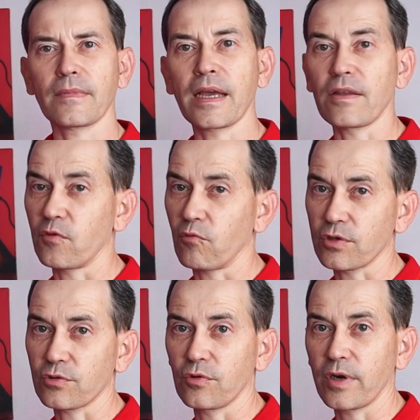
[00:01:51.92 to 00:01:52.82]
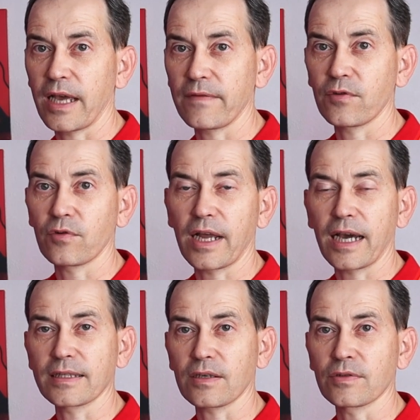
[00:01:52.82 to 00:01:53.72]
And if you want to have your
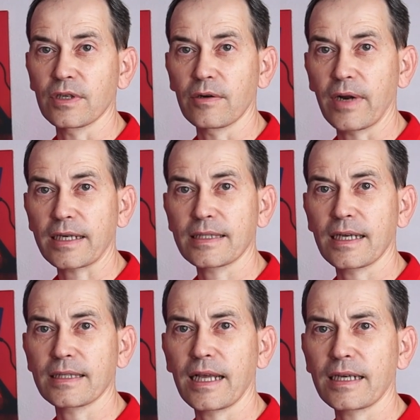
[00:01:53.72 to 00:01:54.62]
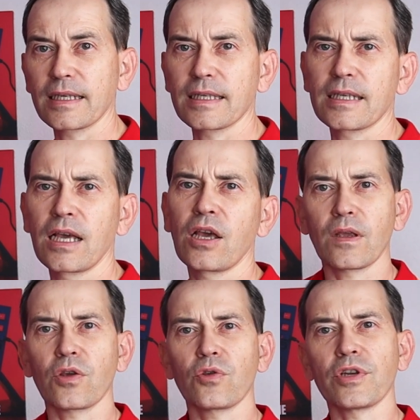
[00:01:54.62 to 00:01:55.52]
lights on the rack stand like this,
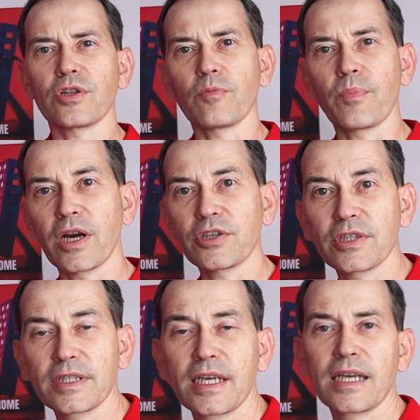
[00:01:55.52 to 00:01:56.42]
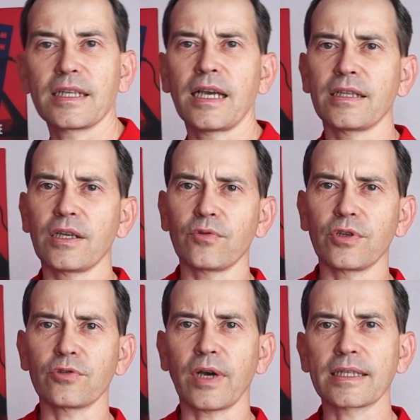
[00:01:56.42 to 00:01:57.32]
you need to purchase it and then you
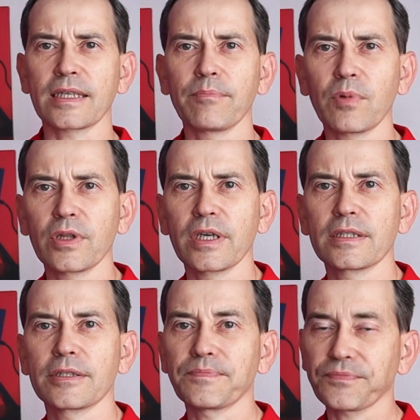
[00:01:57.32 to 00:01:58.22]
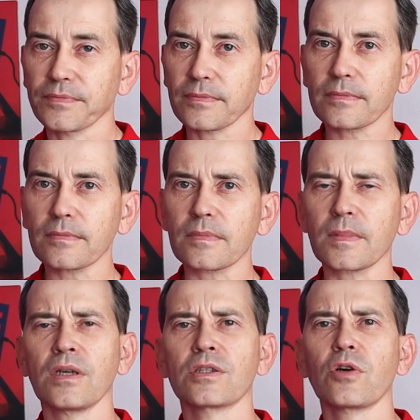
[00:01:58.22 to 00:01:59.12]
need to assemble it.
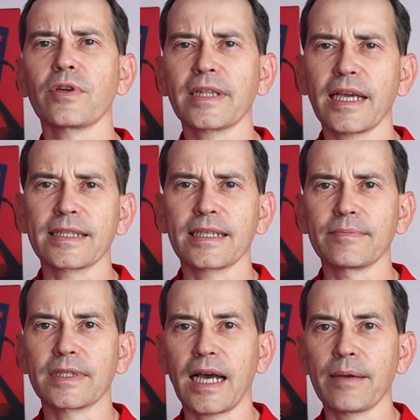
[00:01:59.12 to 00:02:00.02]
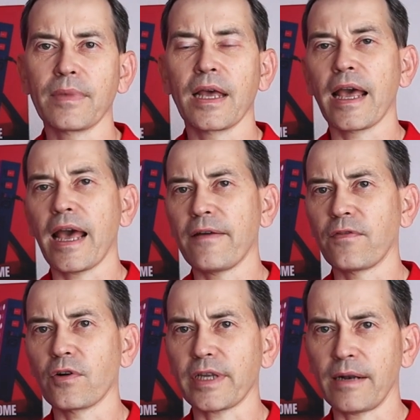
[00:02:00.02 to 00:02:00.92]
So it takes some time,
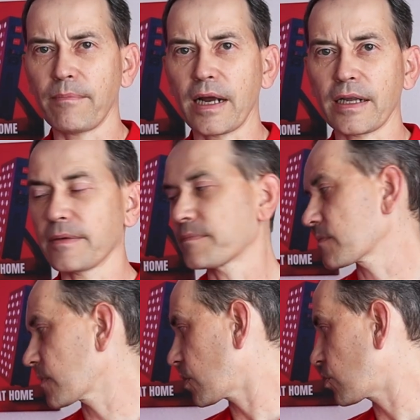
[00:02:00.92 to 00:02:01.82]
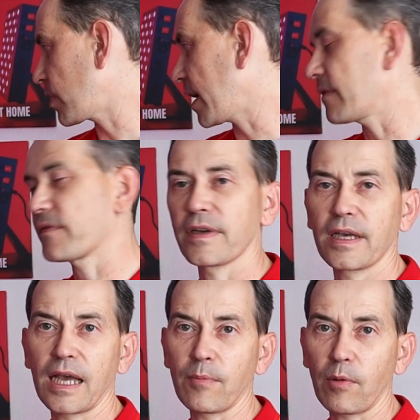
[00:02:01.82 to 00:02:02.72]
effort and money to have a